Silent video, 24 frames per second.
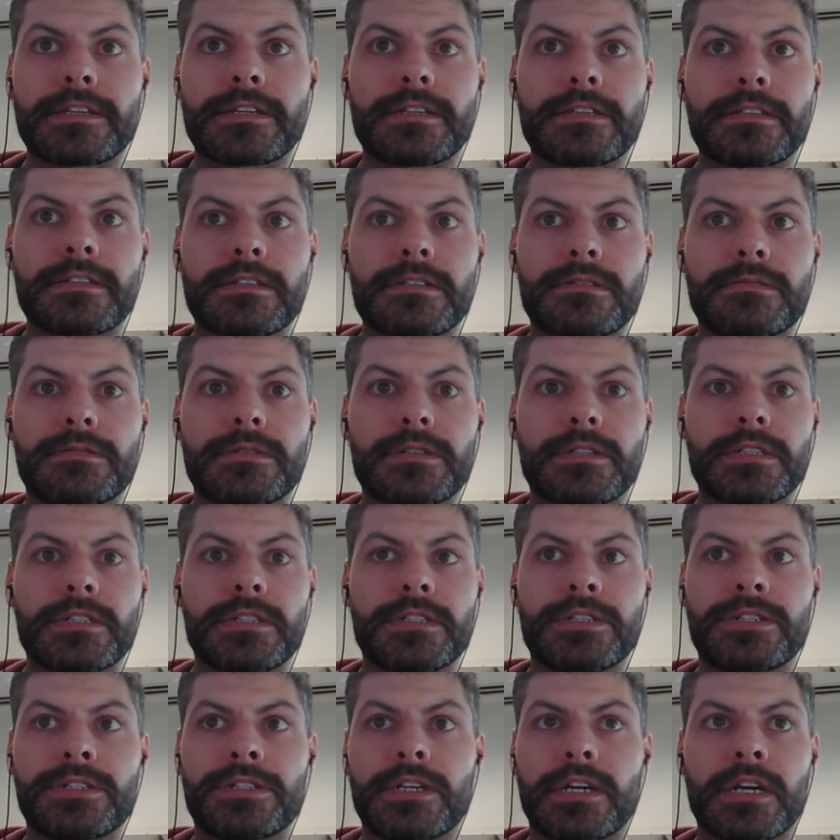else I wanted
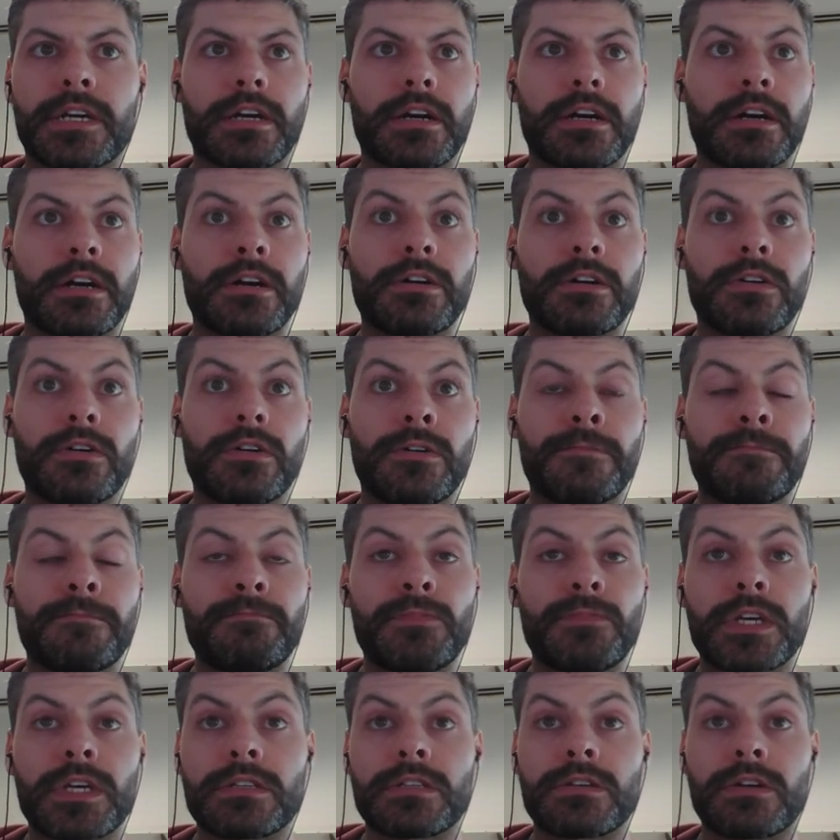to check? Oh,
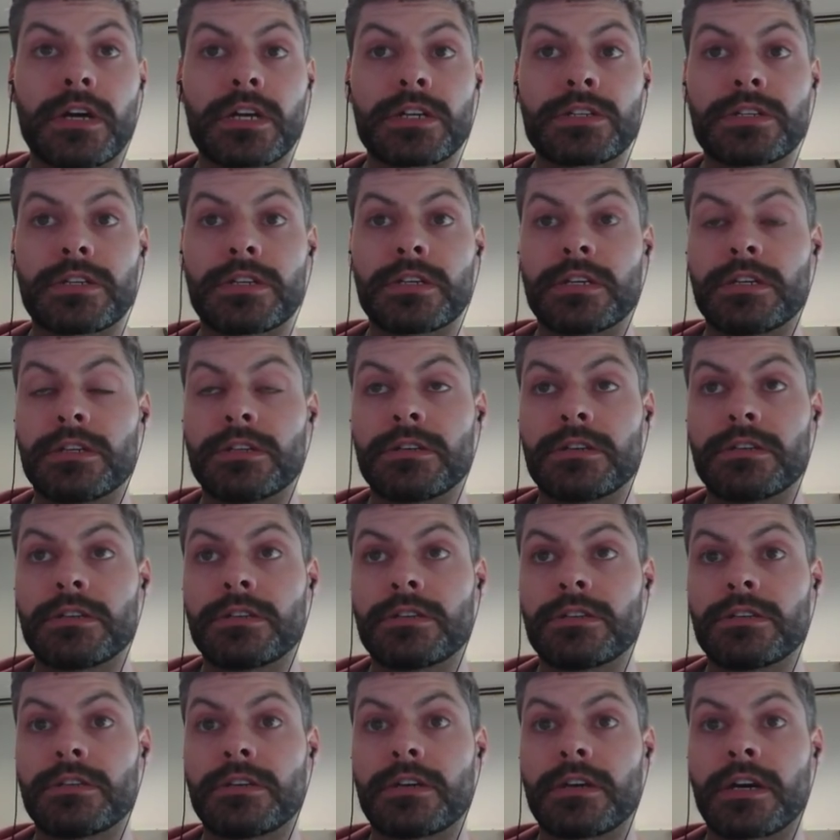so actually,
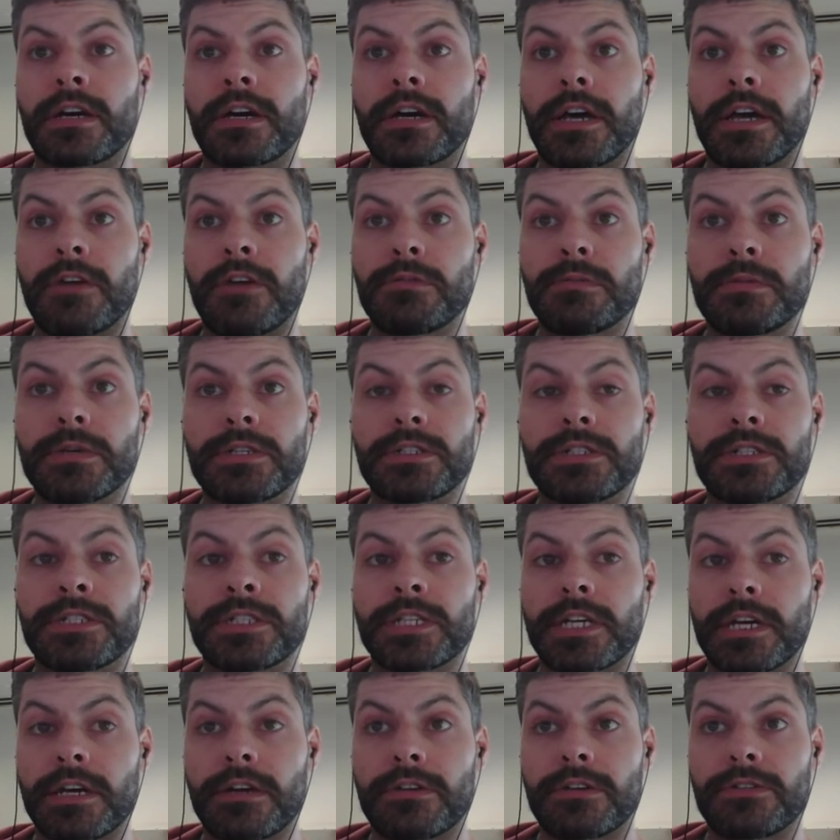everybody should
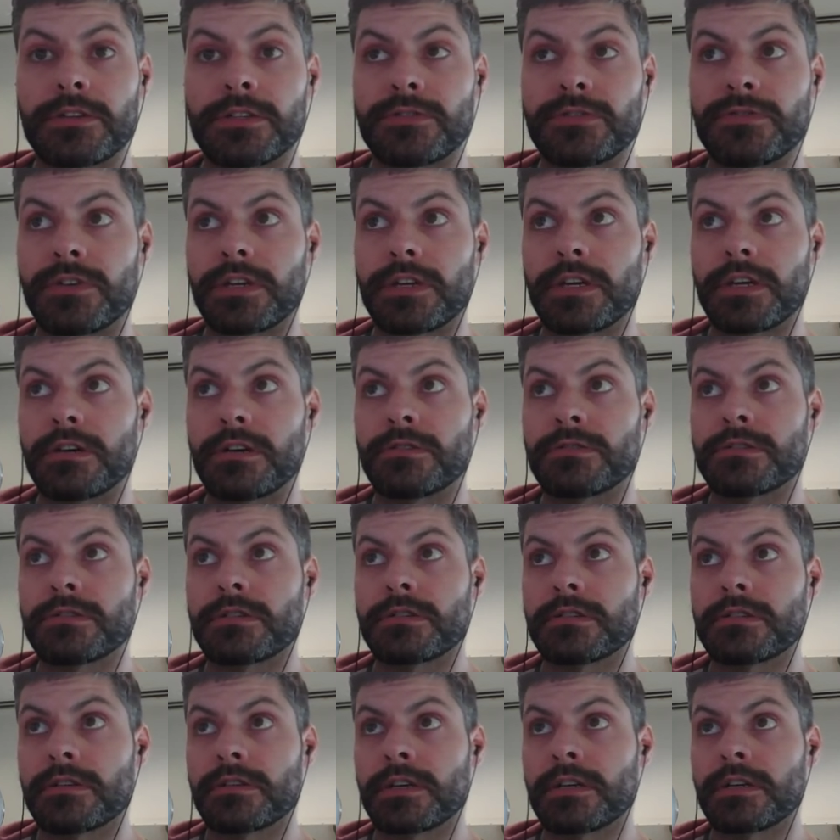check out these videos.
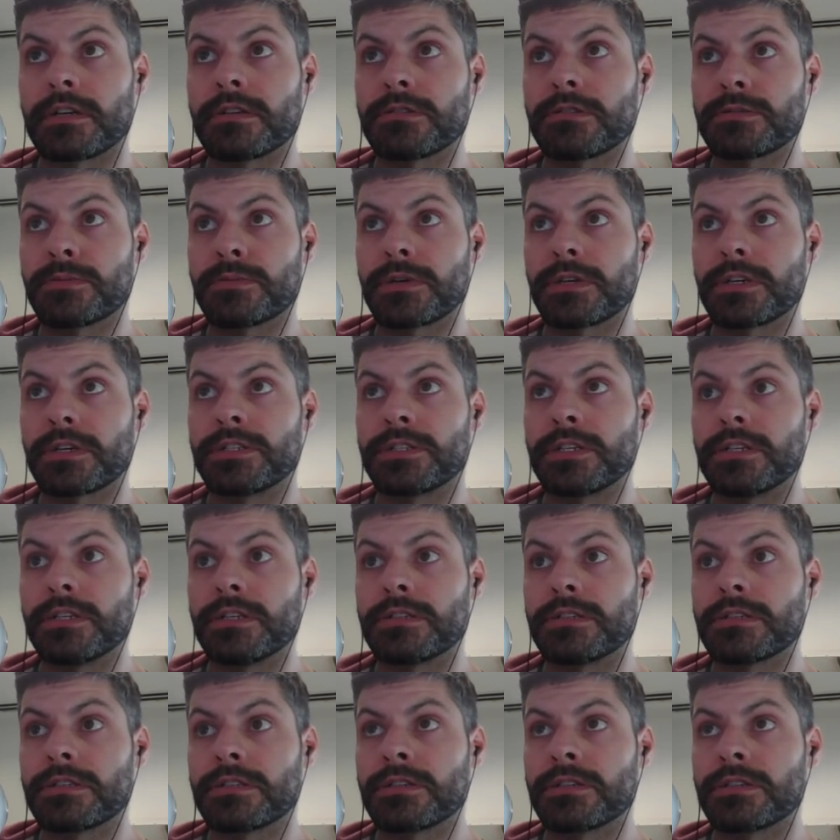I know it's probably
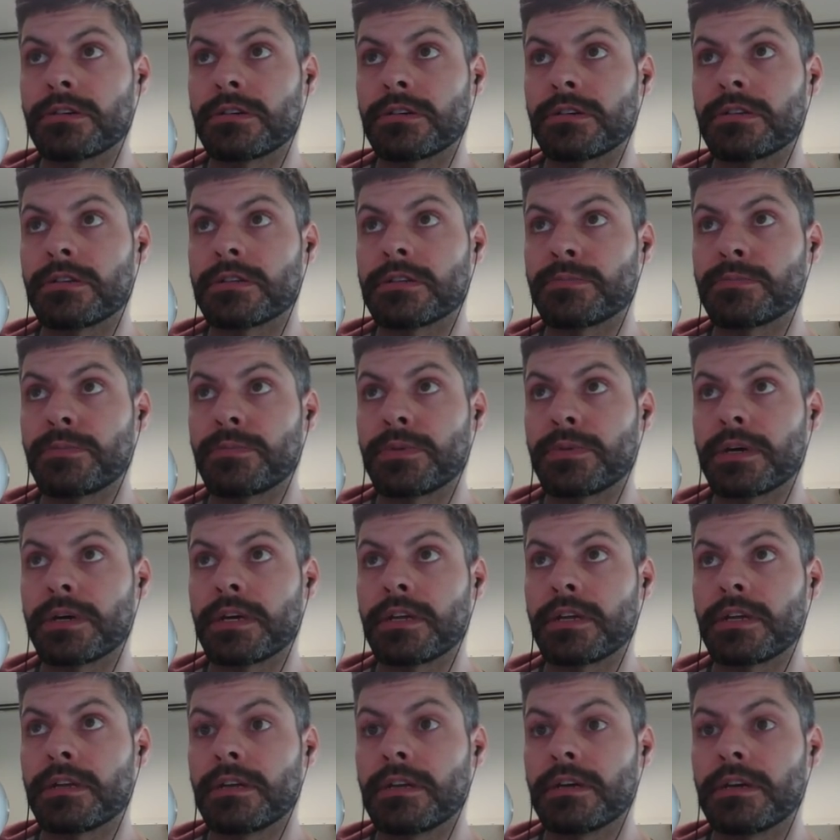cheese to show this,
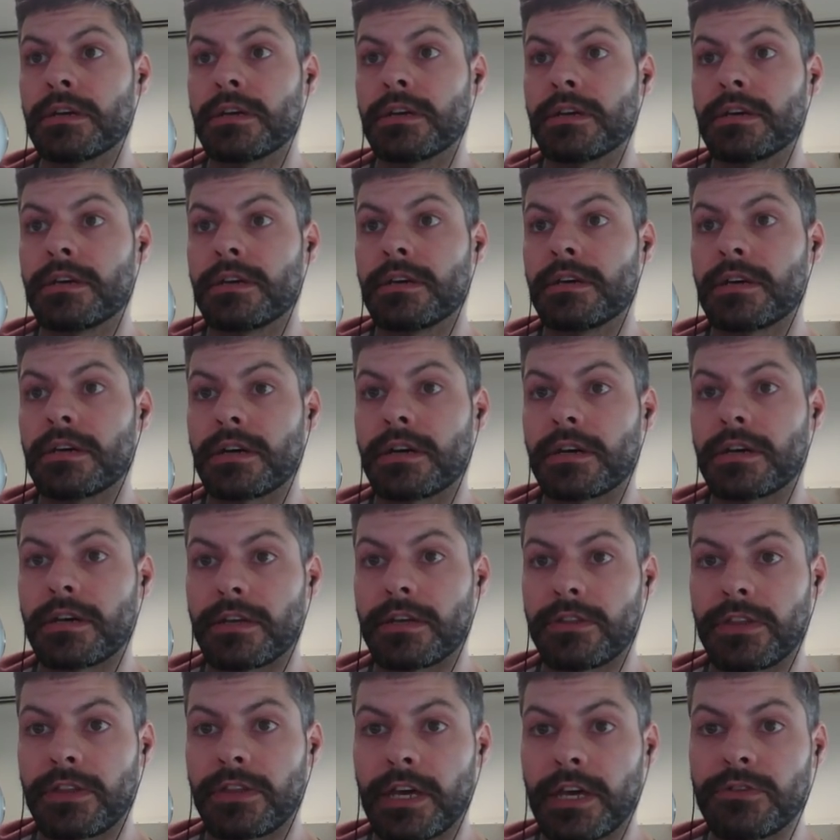but
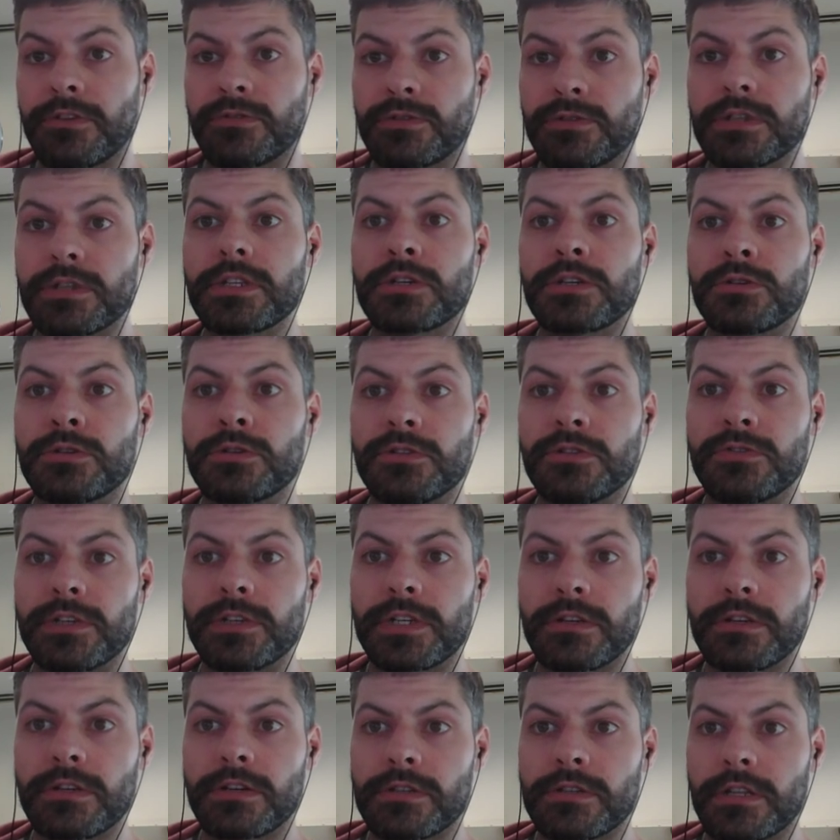they have really cool
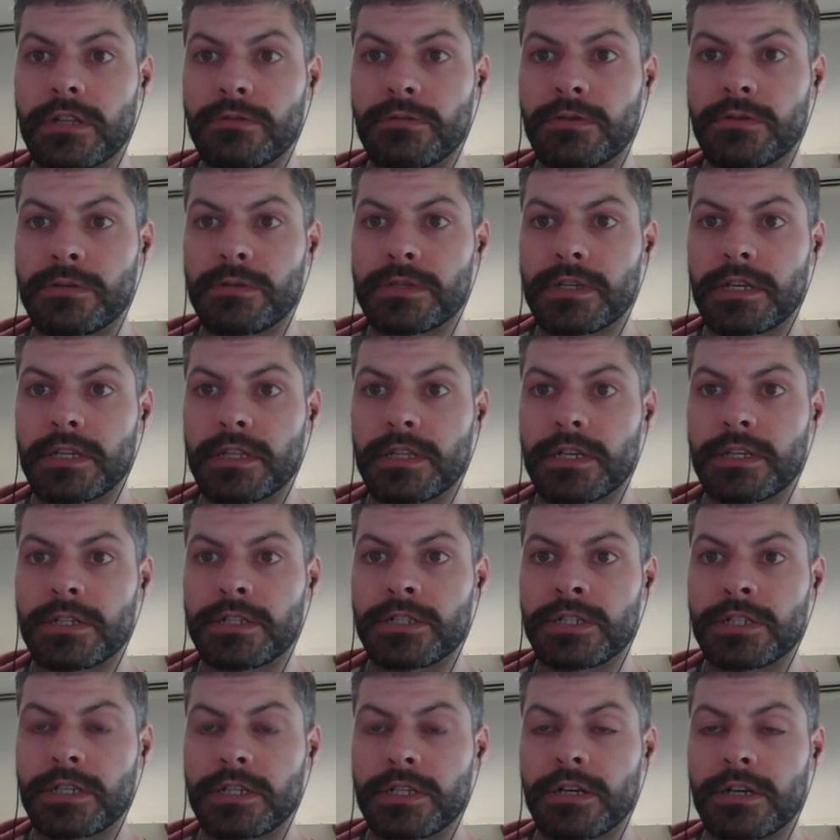videos on their website that
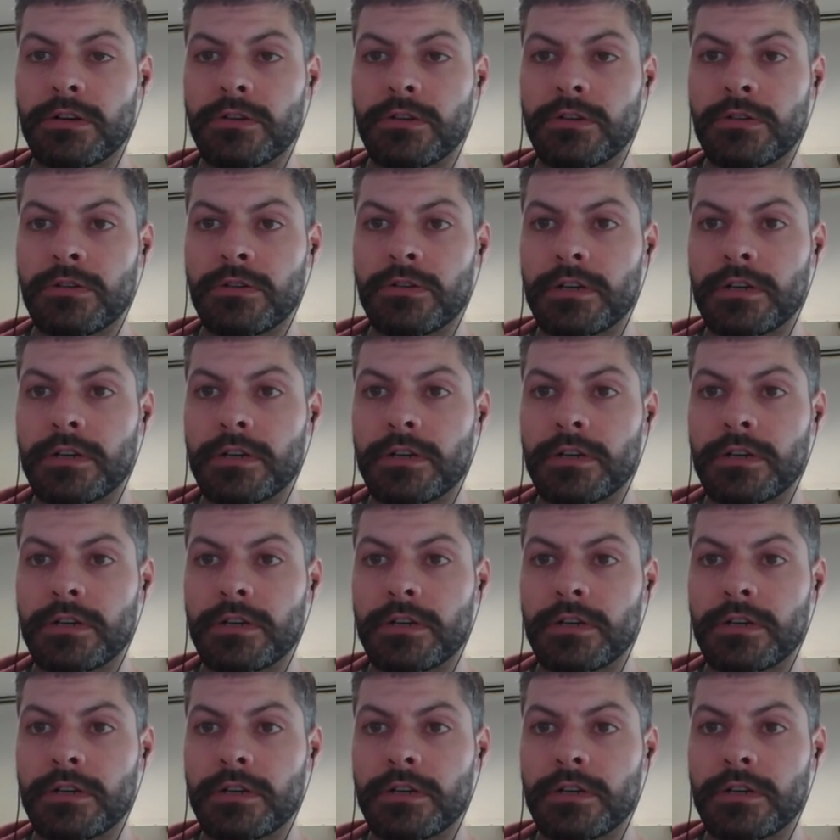show